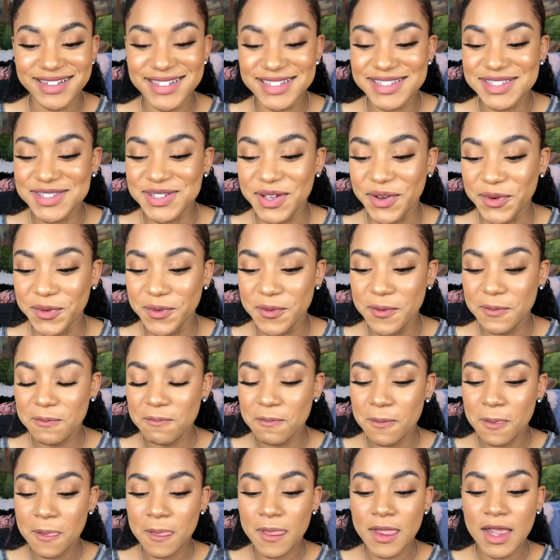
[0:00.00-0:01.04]
So
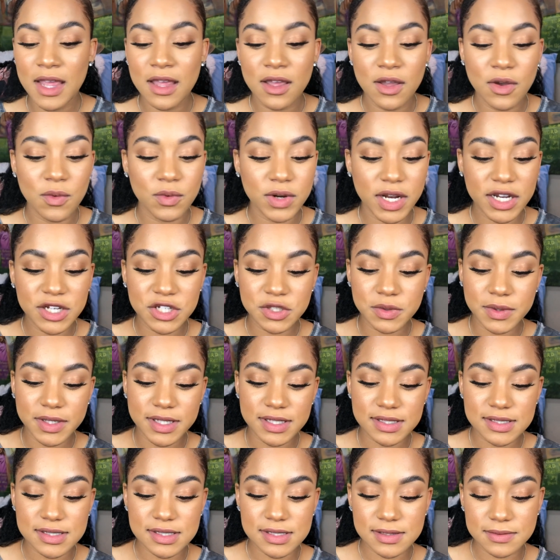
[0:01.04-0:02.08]
what I do
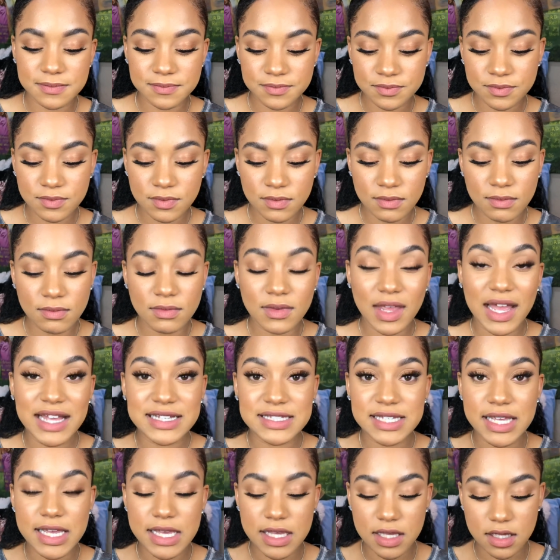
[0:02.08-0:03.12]
is I
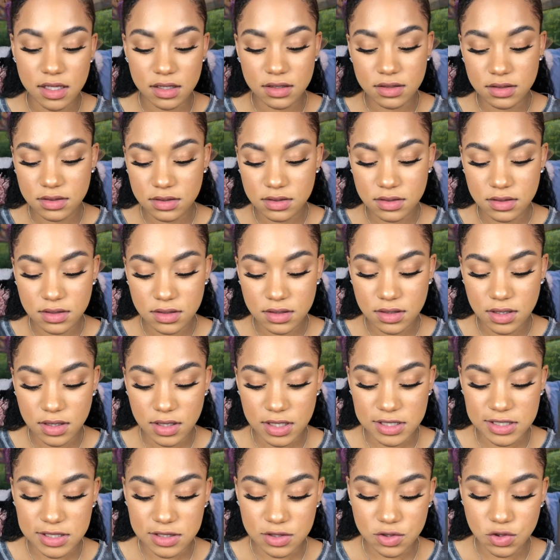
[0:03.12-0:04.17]
take
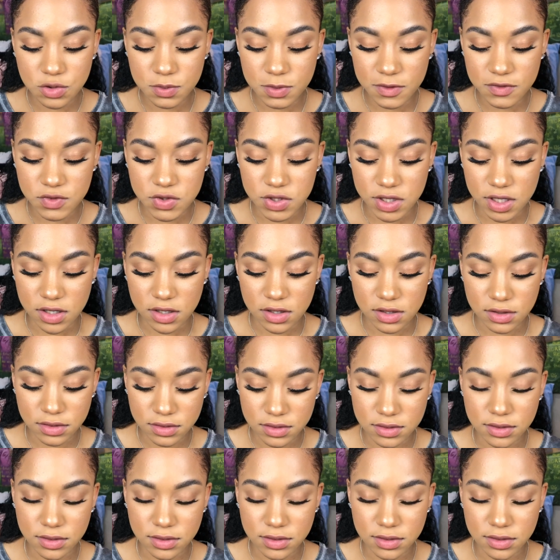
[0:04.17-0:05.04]
a scoop of gel.